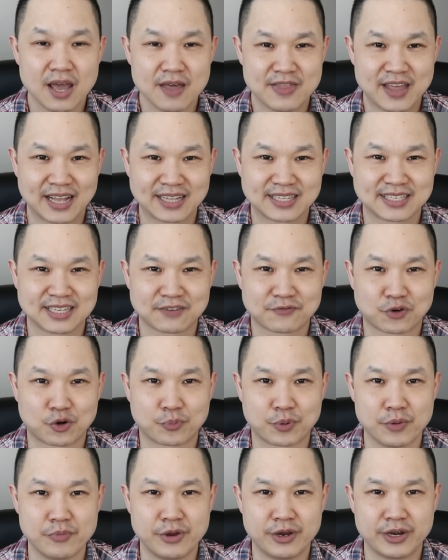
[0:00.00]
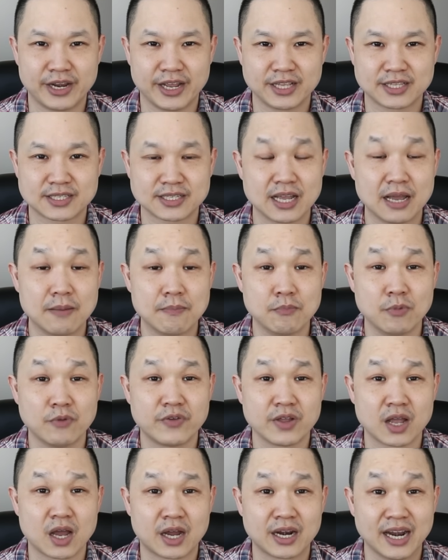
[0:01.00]
That's it for premiere dates.
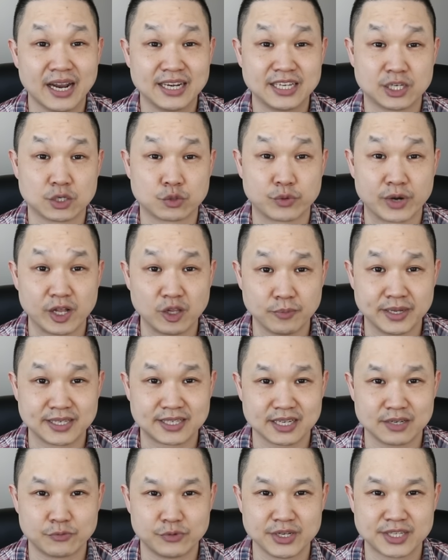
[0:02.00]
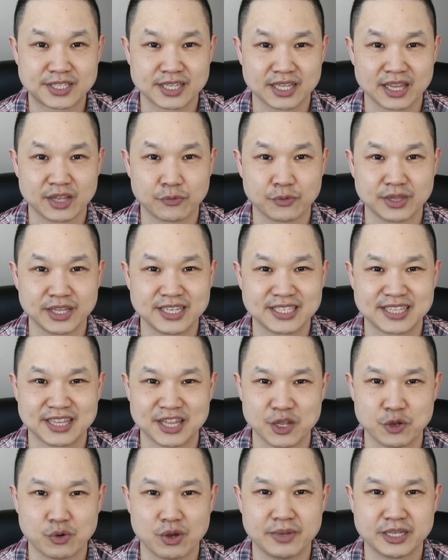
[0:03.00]
Moving on, Derailment recently released
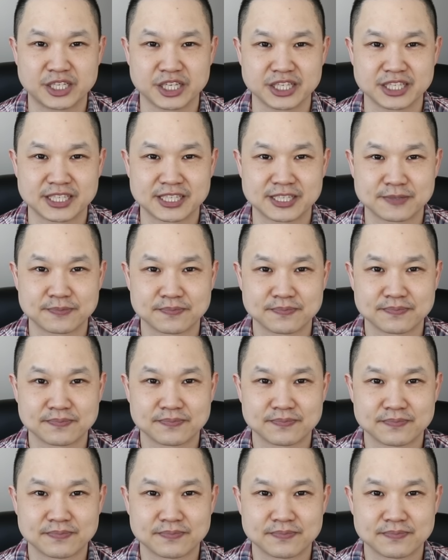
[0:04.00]
new images.